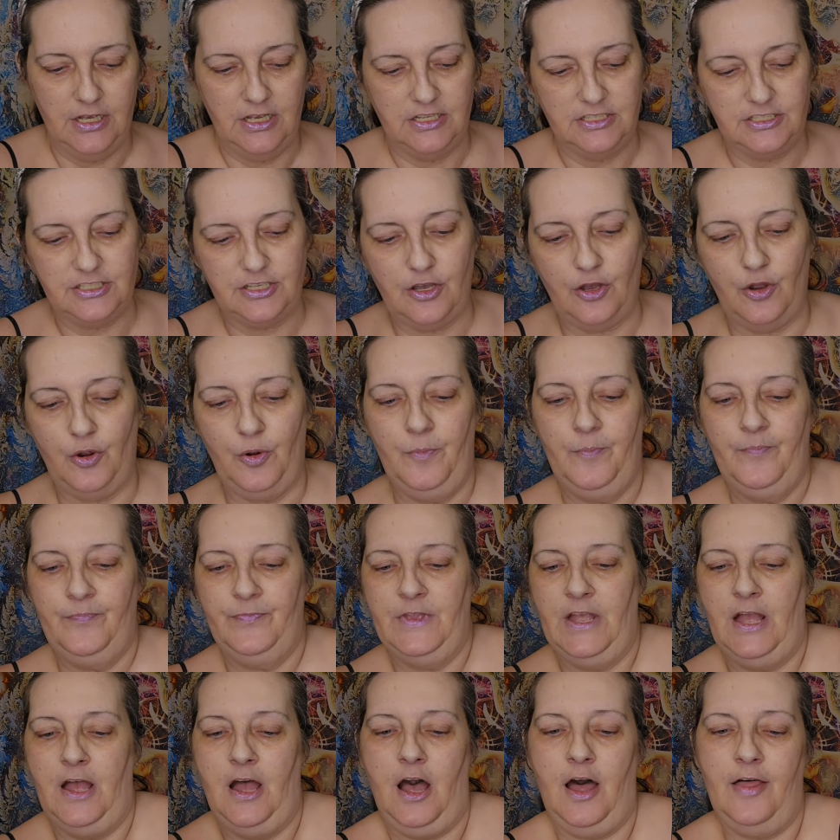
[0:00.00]
So
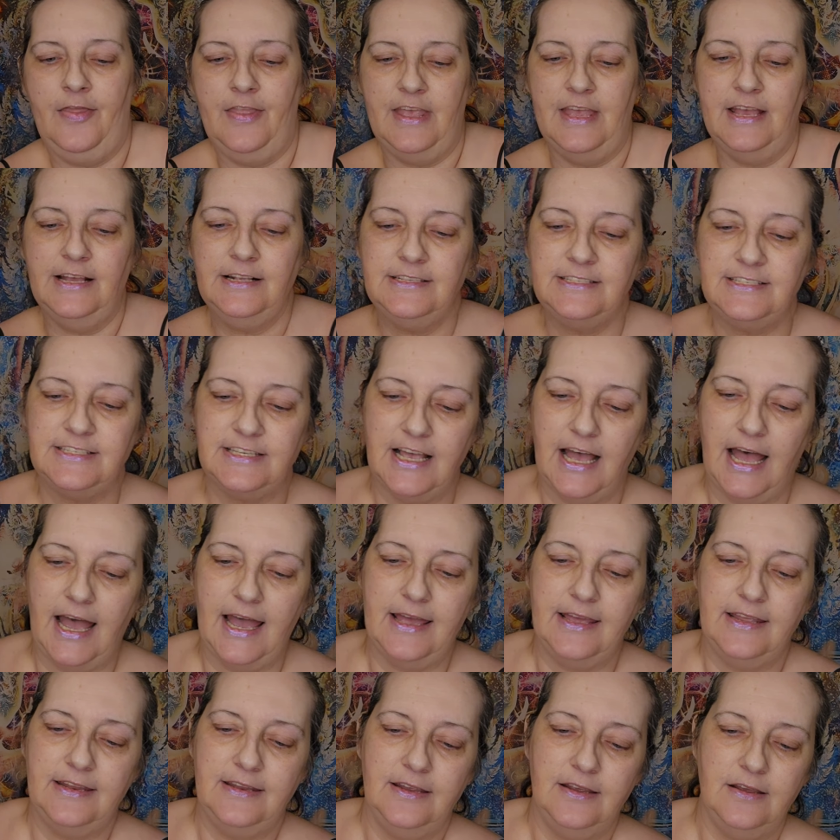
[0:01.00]
on the
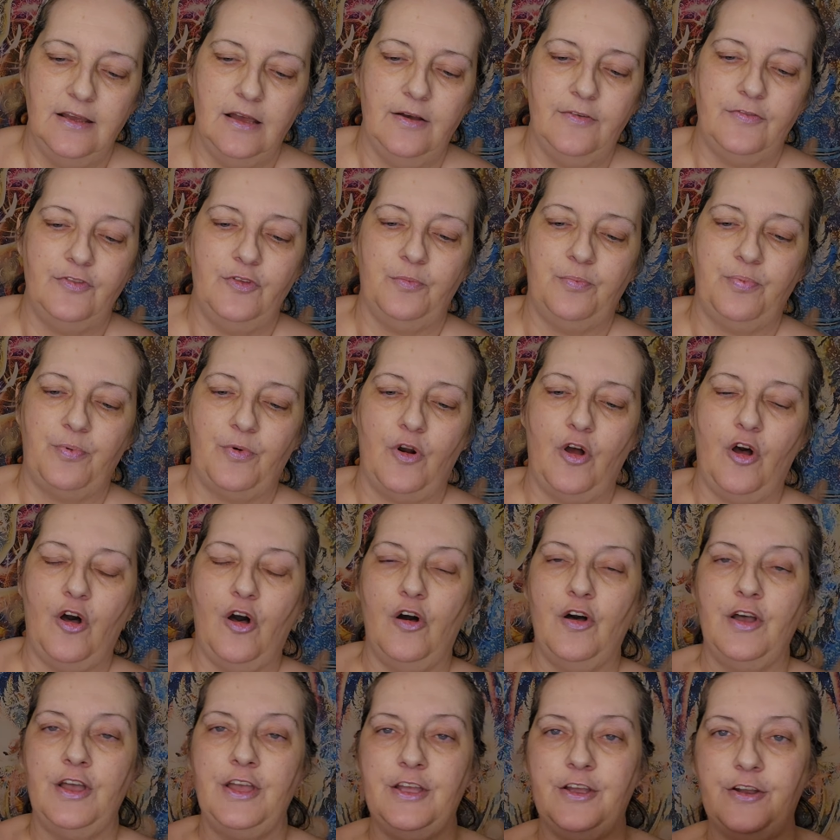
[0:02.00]
inside of the
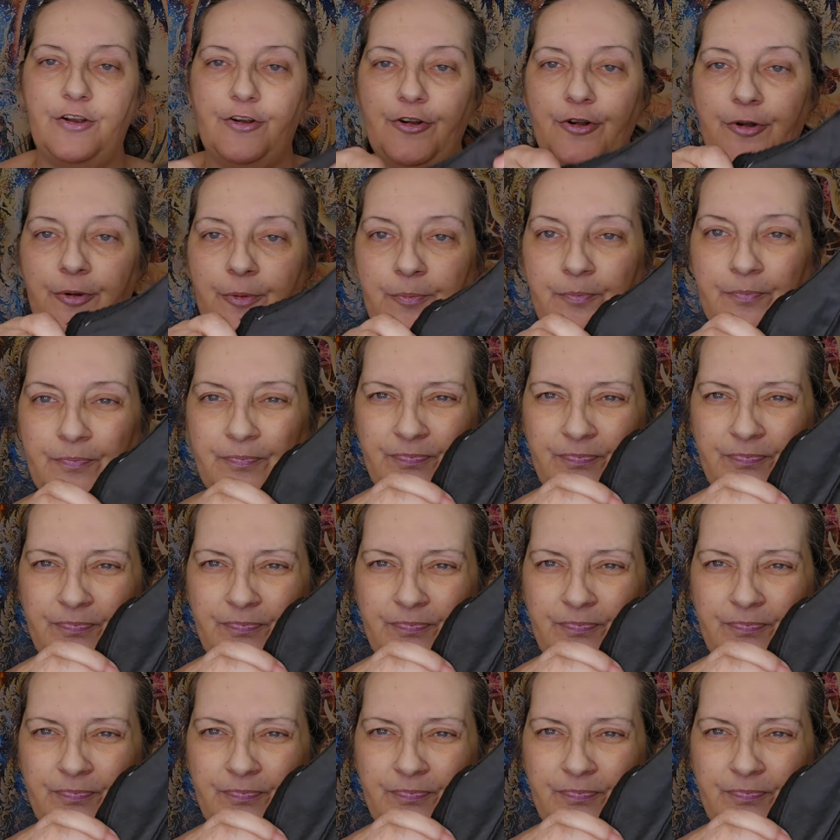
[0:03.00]
bra here,